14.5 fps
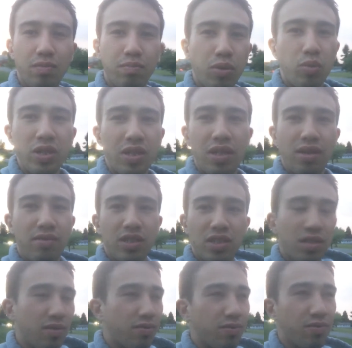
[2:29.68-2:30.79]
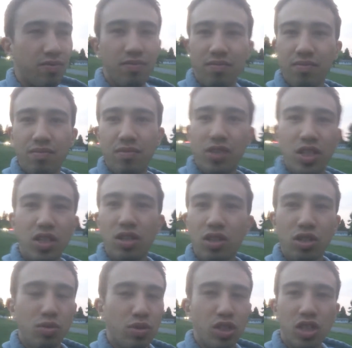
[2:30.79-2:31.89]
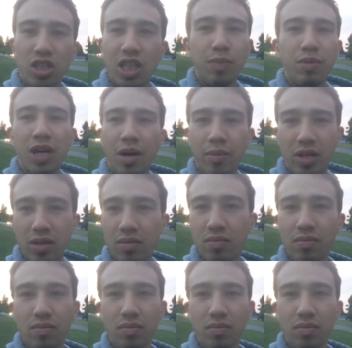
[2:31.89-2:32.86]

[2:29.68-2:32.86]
But we live as if the years will just keep coming.